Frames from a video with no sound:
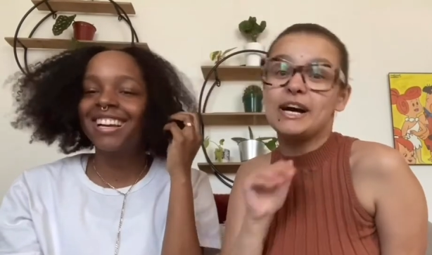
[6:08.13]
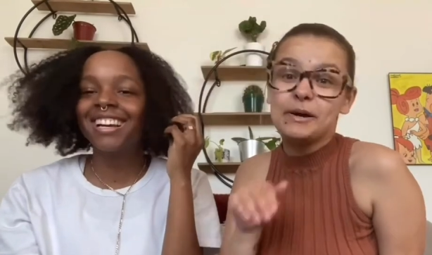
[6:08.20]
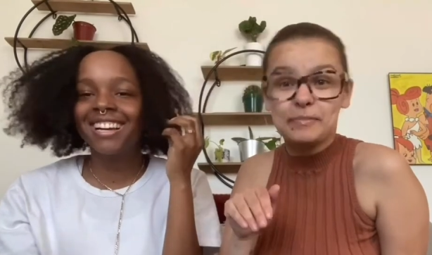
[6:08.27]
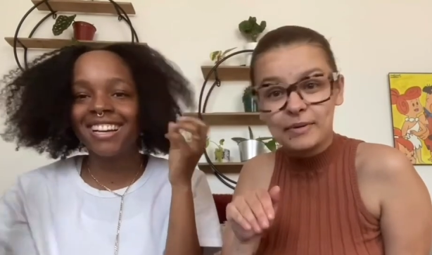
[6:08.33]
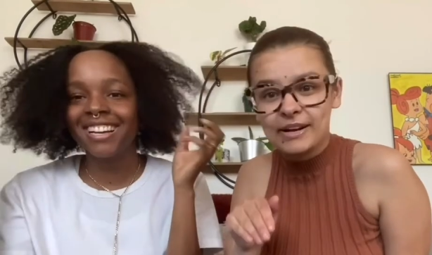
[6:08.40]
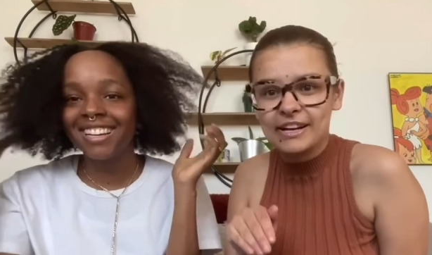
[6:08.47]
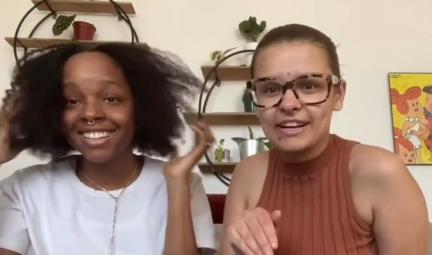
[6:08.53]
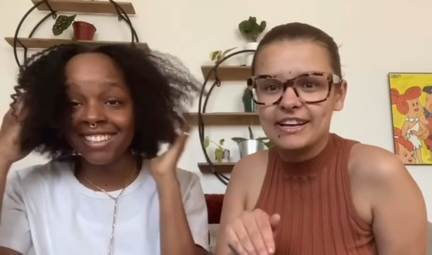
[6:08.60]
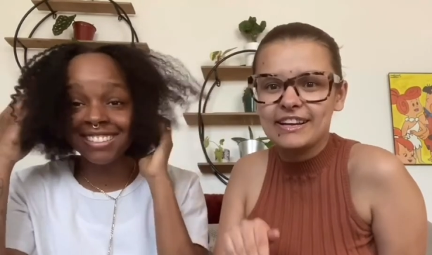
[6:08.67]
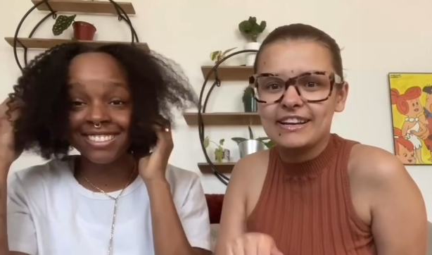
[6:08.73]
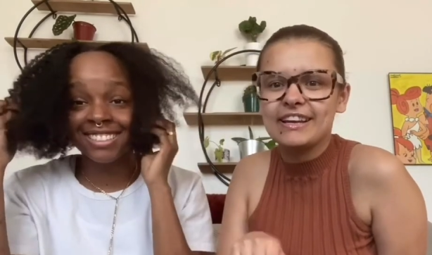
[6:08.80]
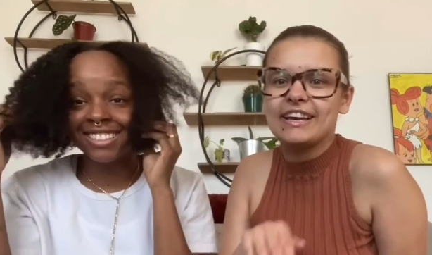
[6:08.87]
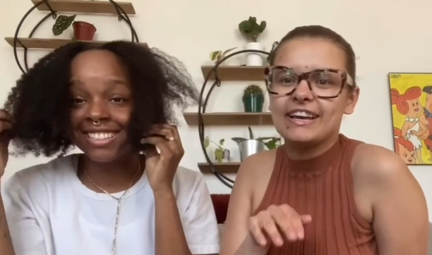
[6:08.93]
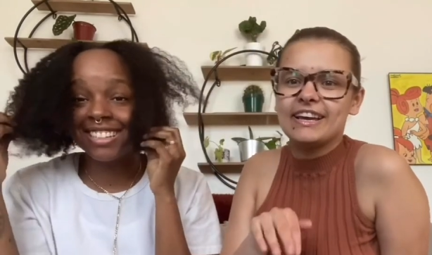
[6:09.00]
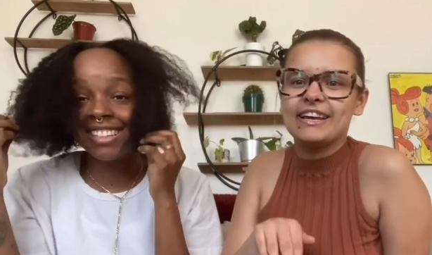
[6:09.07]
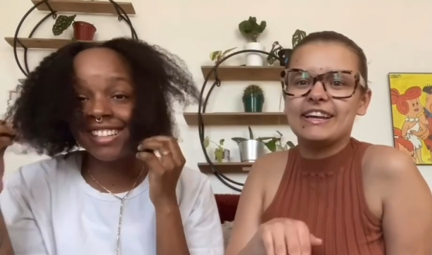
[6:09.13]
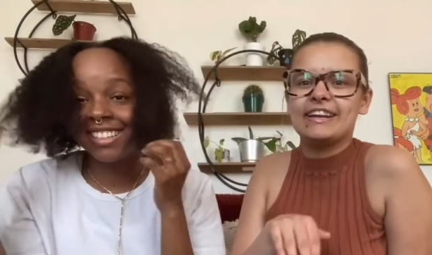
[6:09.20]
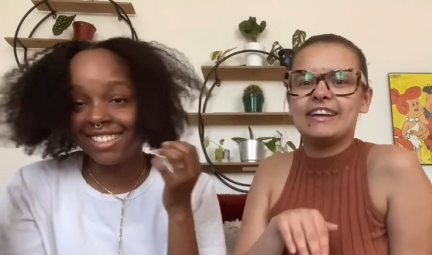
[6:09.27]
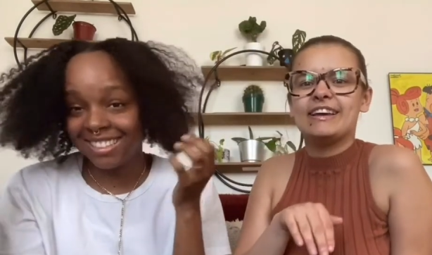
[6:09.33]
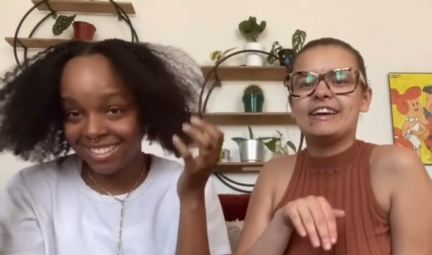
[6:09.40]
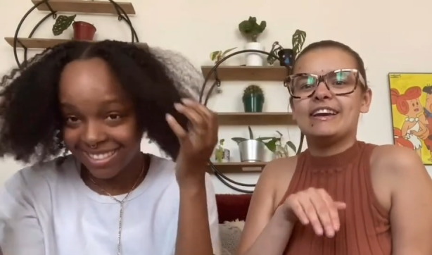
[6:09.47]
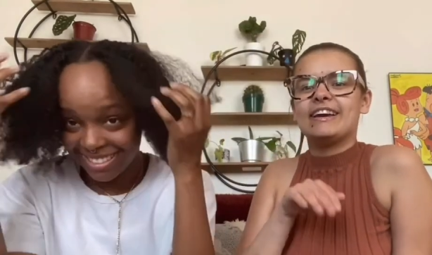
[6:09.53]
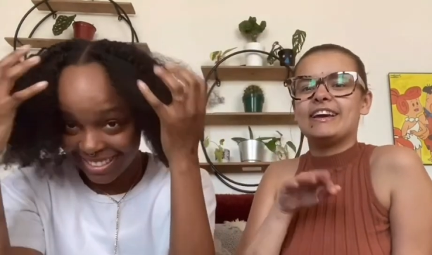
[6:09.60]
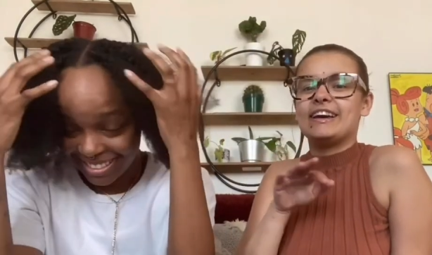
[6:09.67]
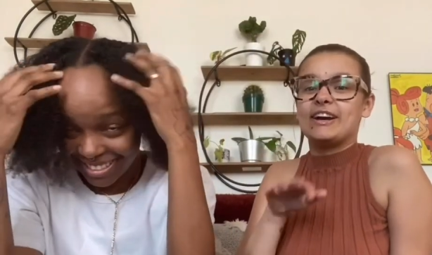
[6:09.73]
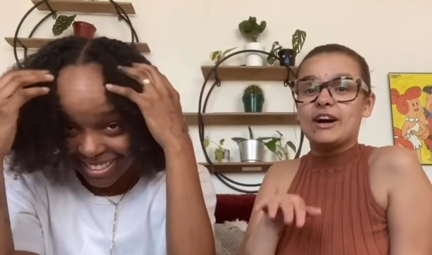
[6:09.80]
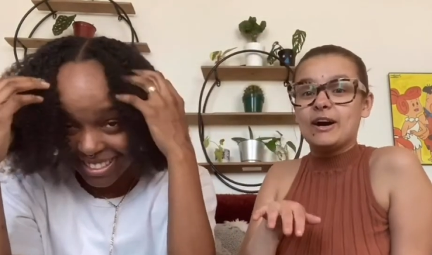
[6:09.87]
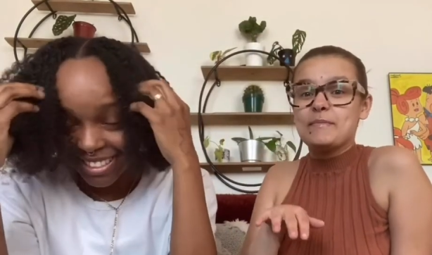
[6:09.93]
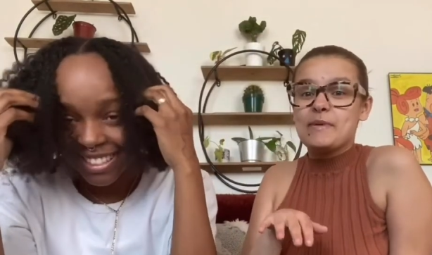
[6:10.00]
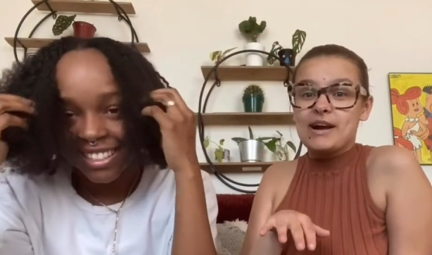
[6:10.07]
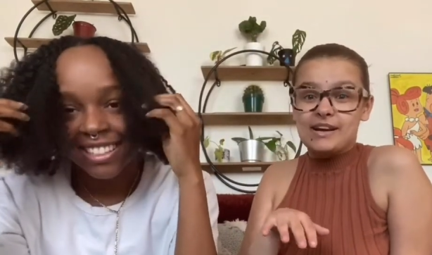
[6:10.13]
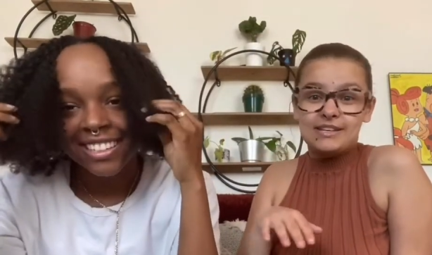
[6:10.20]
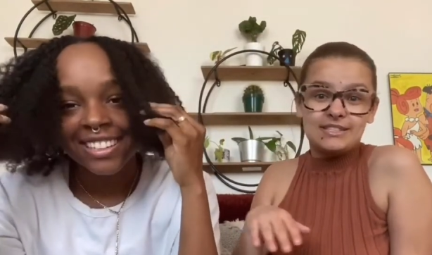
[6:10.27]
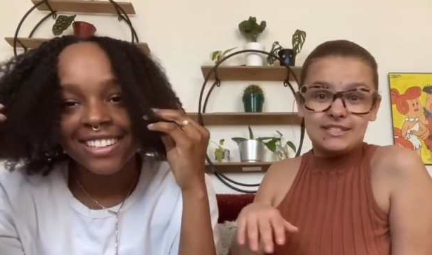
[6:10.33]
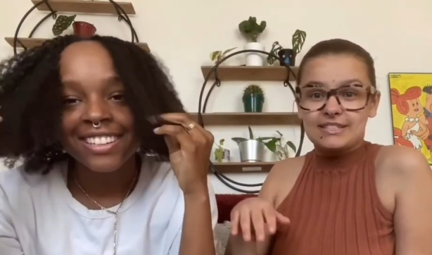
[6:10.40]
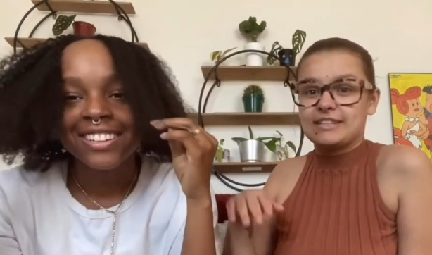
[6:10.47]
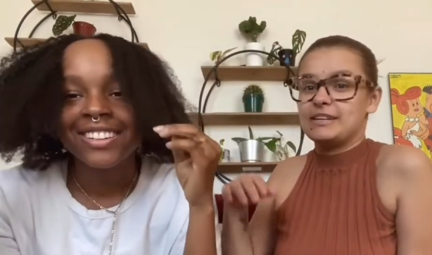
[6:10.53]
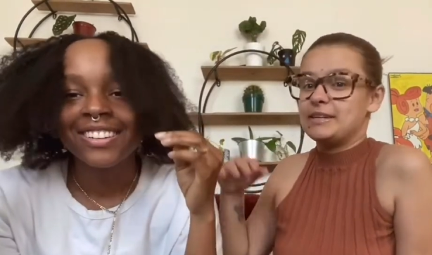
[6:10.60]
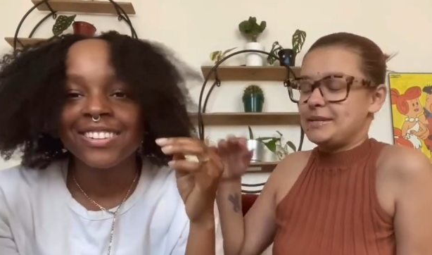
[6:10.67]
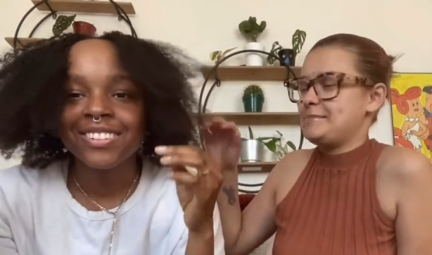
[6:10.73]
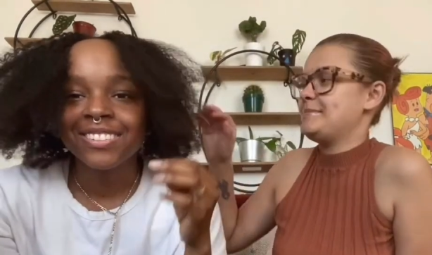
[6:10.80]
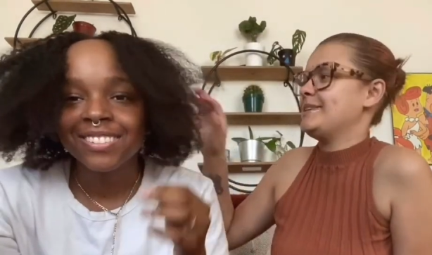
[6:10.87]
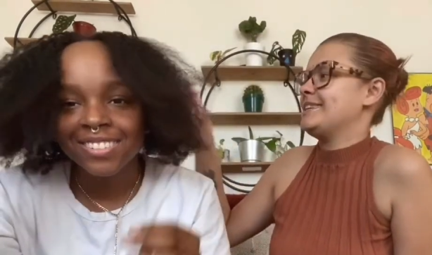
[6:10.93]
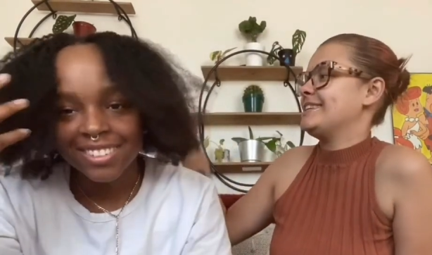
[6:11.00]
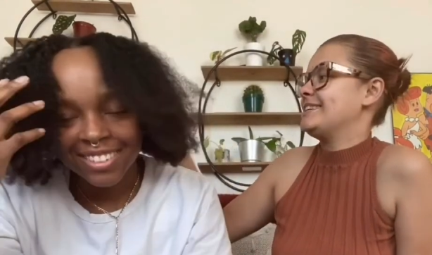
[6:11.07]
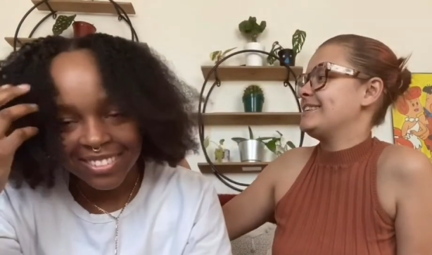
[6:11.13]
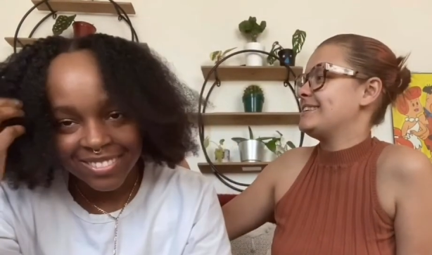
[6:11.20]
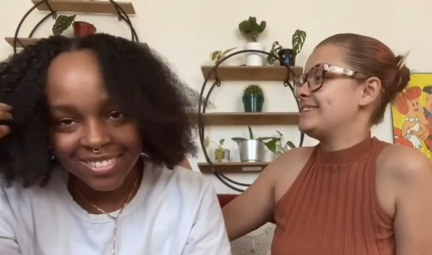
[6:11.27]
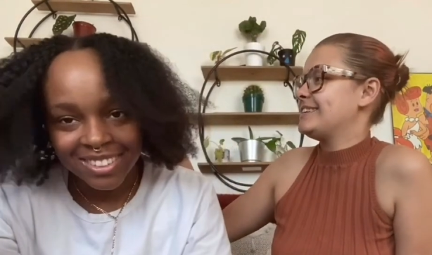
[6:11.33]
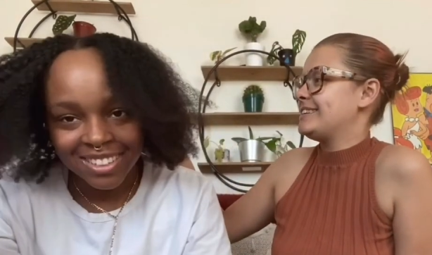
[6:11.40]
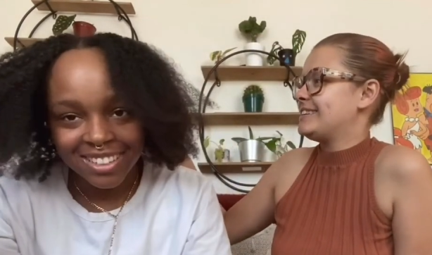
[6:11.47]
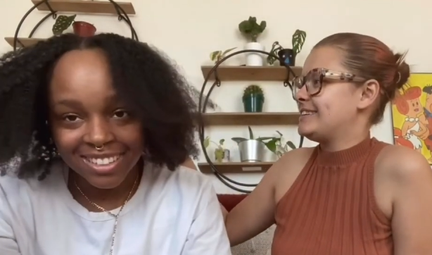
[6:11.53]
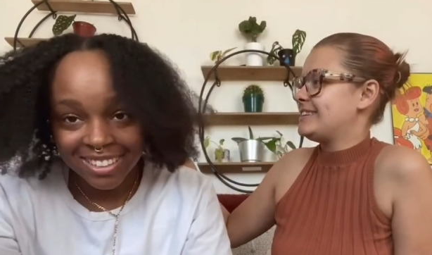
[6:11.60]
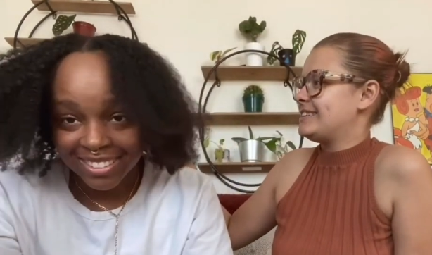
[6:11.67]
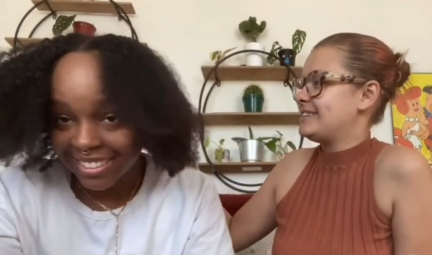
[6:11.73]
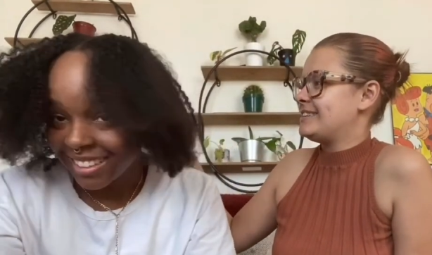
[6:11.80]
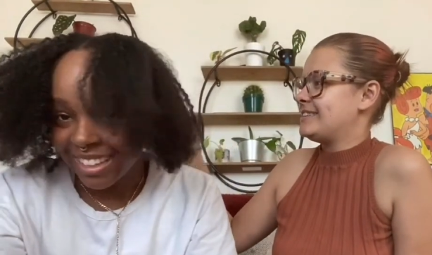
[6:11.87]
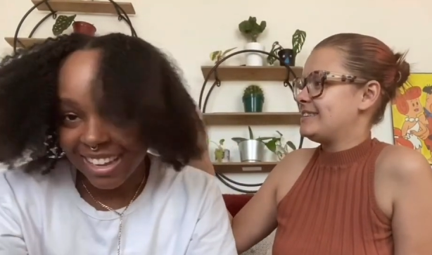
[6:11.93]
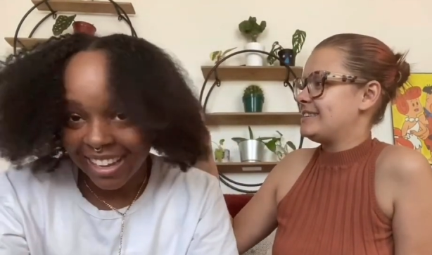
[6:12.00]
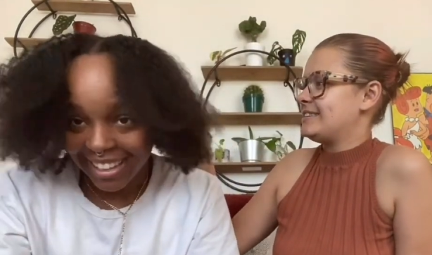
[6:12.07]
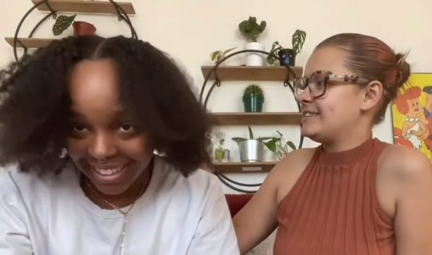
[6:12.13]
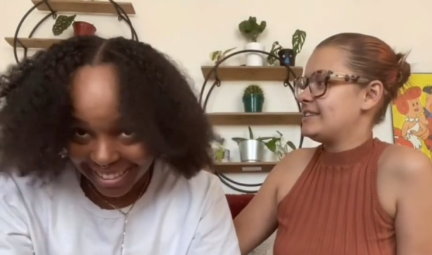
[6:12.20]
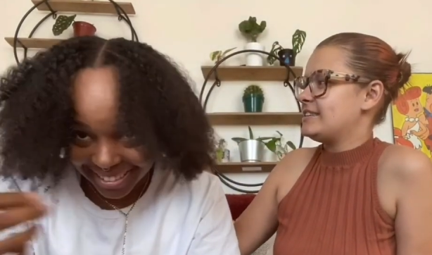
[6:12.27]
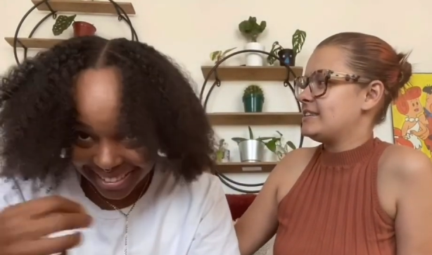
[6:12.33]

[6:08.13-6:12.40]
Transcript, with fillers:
Speaker 1: braided and it got masked up and we're not here to lie.